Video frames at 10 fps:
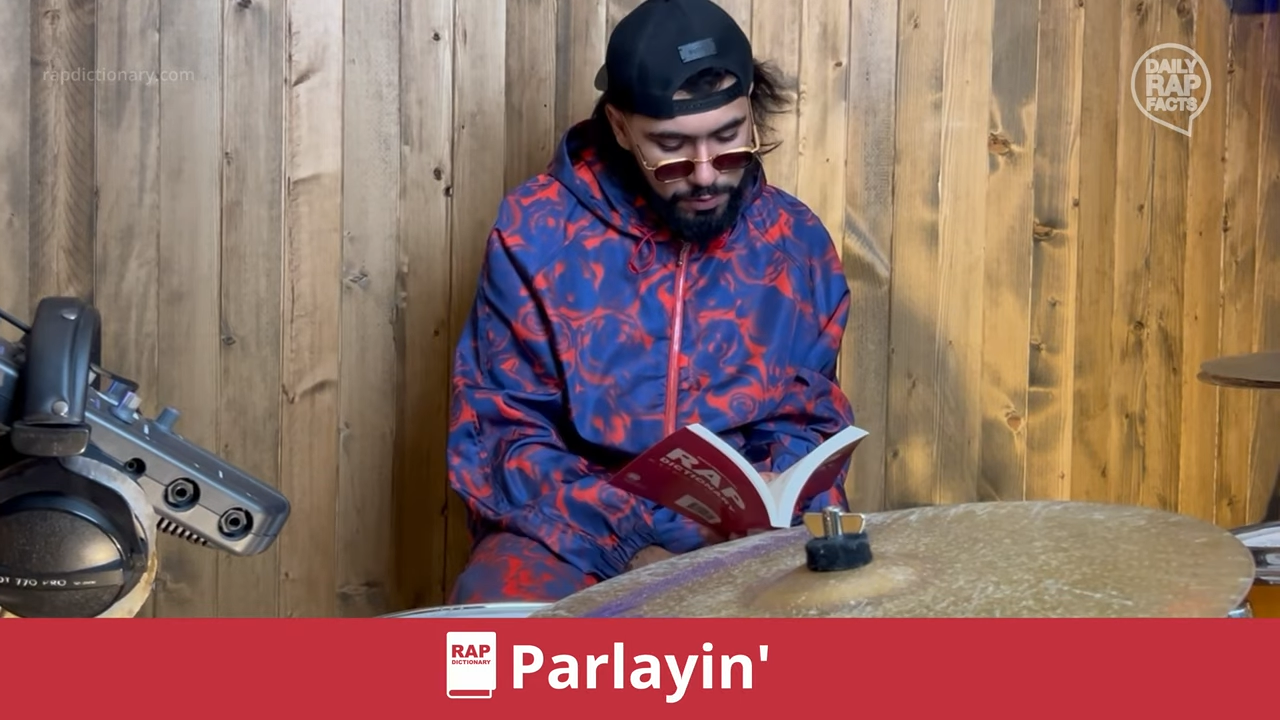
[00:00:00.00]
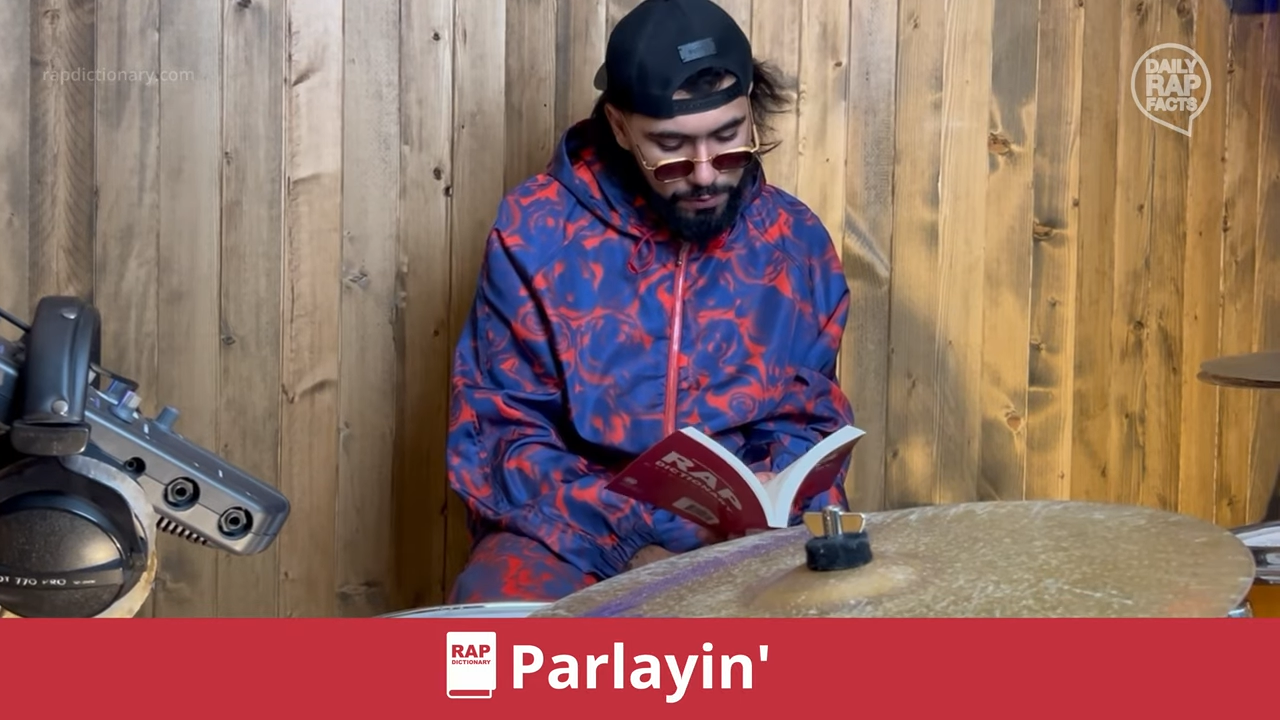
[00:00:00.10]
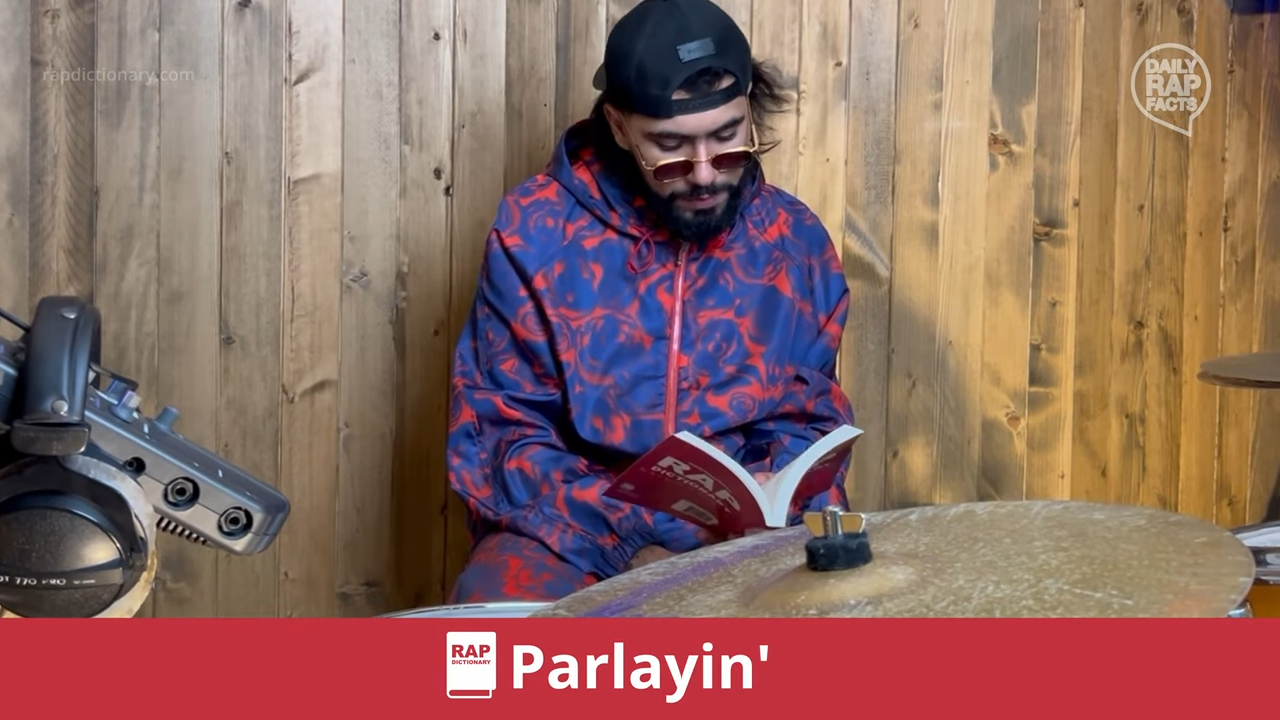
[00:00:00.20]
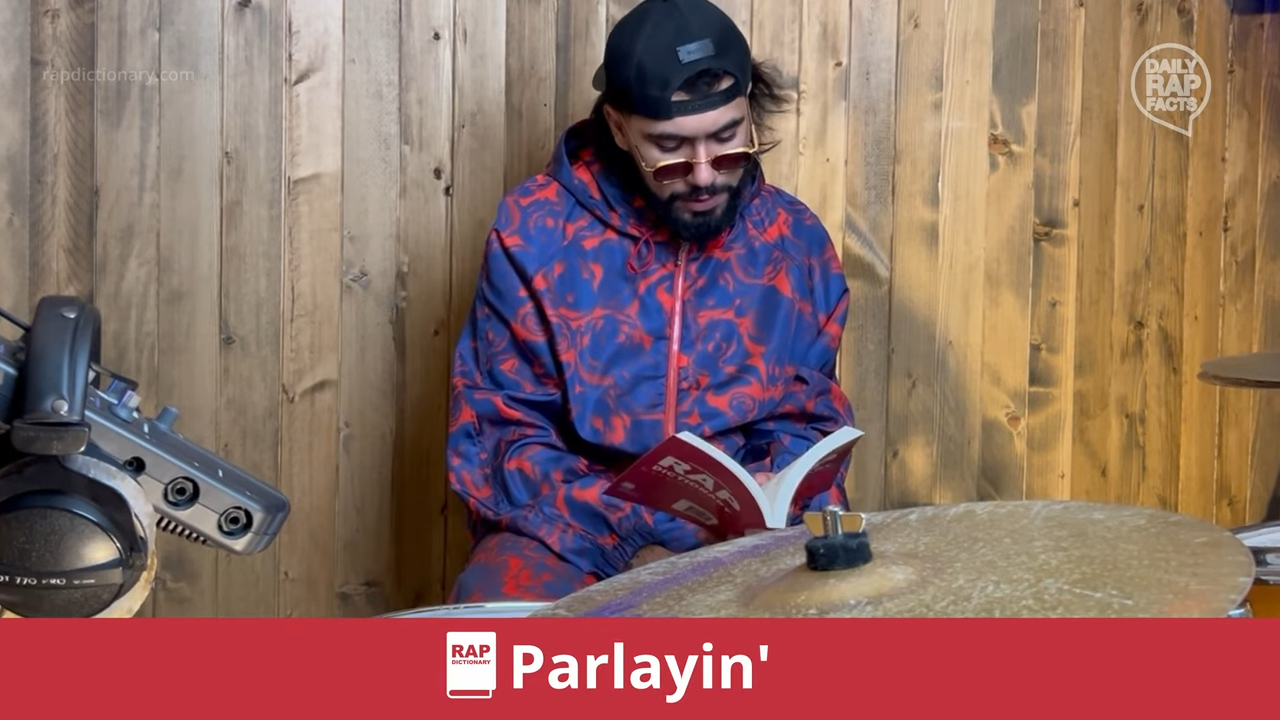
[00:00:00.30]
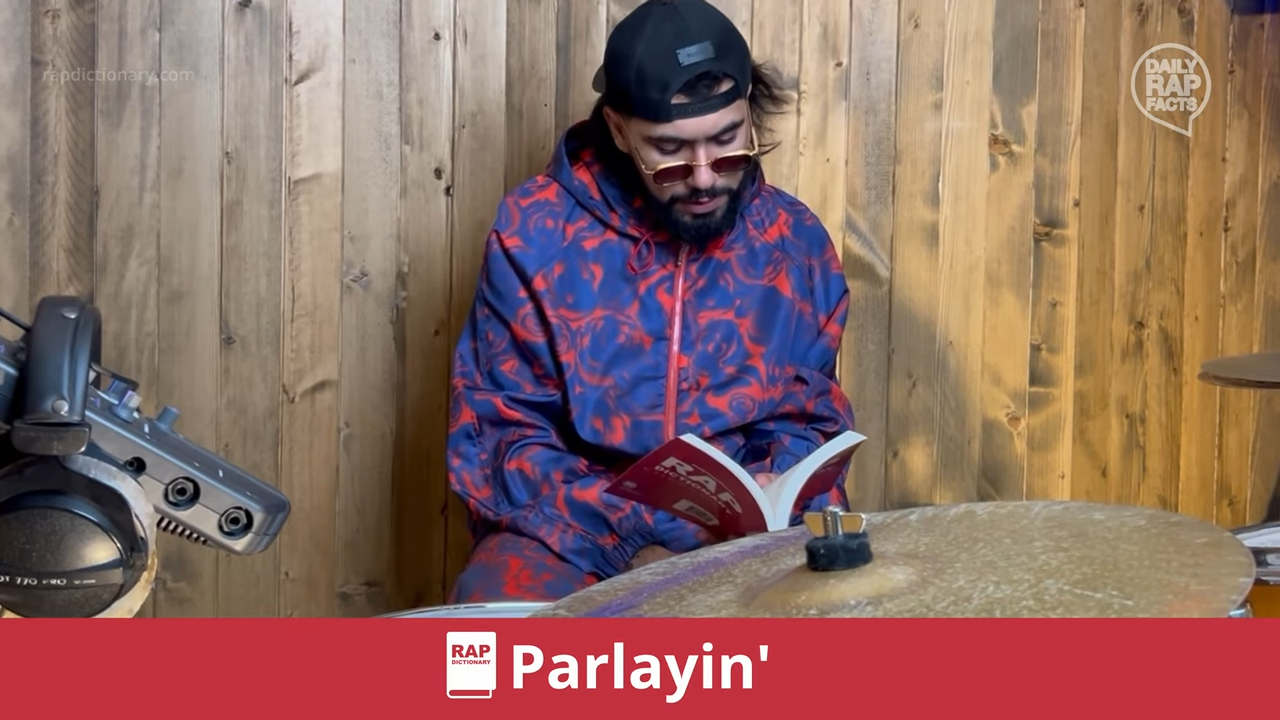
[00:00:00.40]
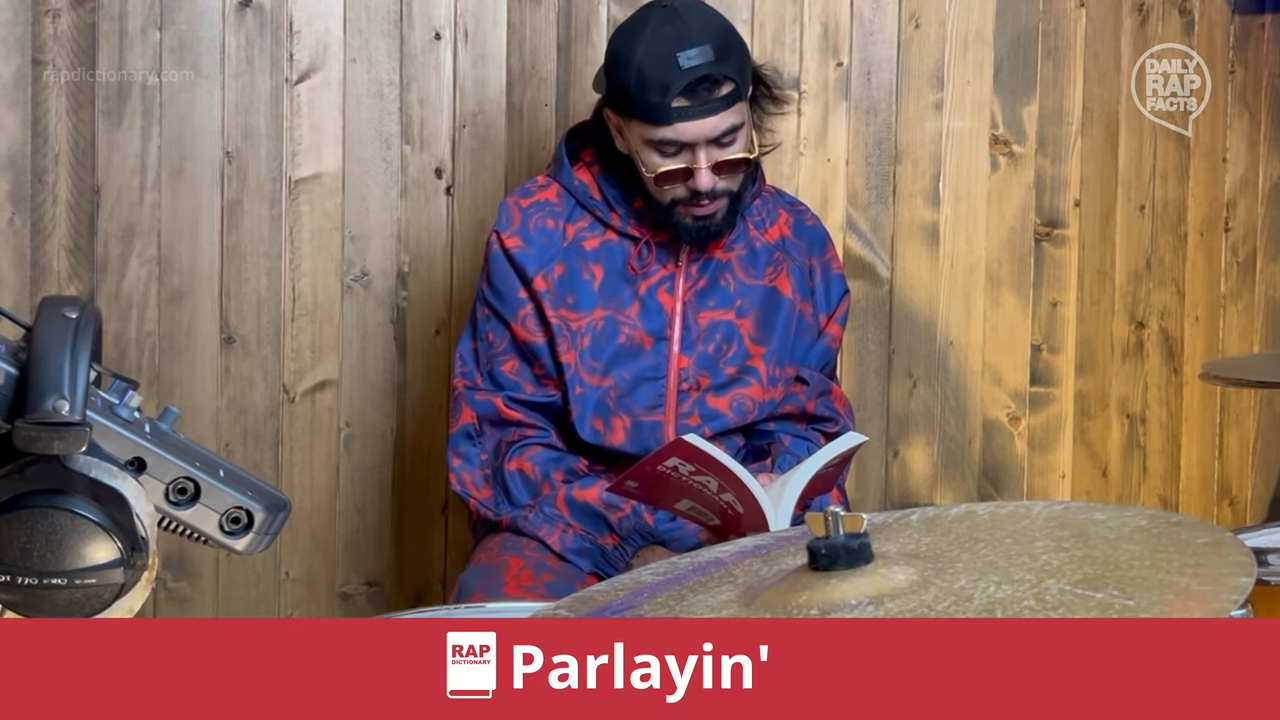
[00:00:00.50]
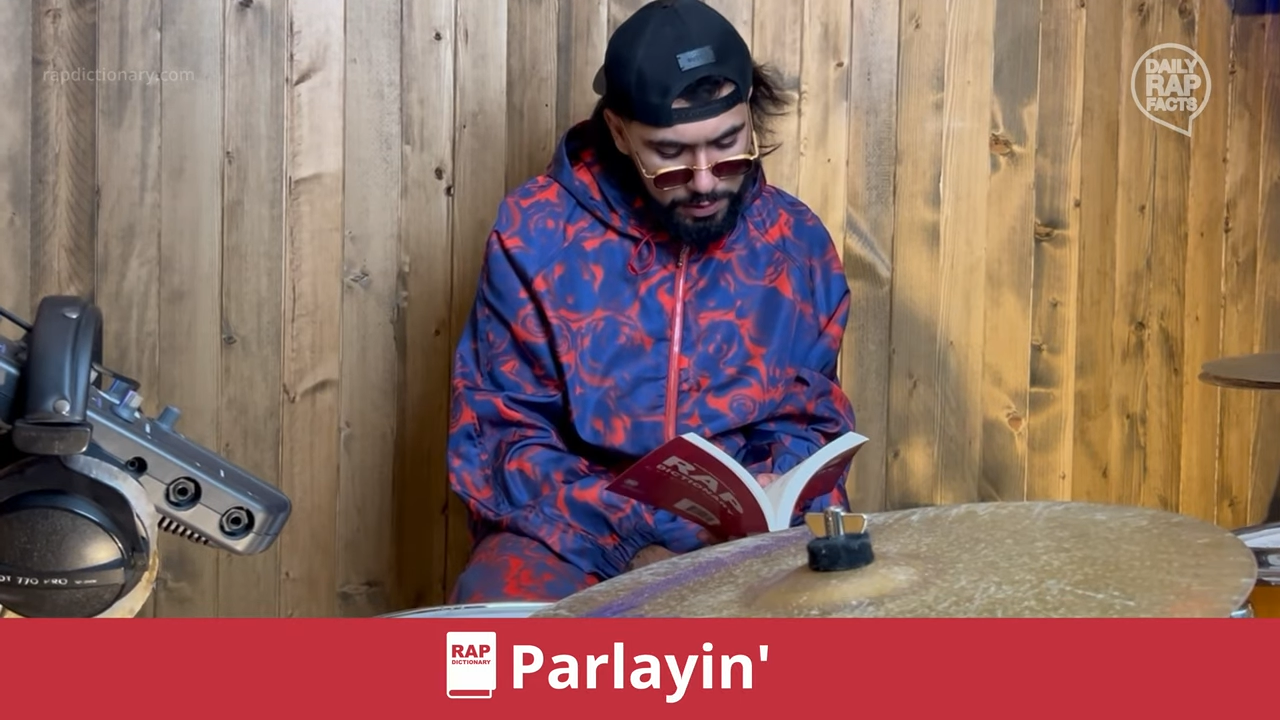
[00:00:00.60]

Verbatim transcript: to be